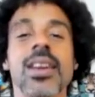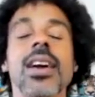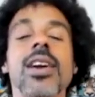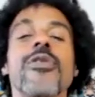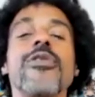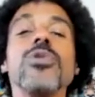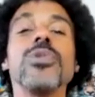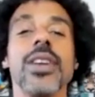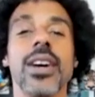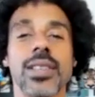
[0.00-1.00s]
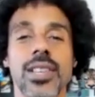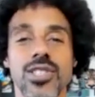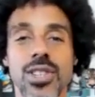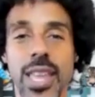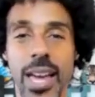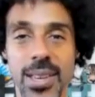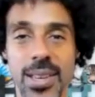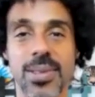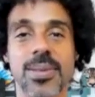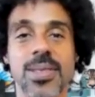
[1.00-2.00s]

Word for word: It felt that. It took that in,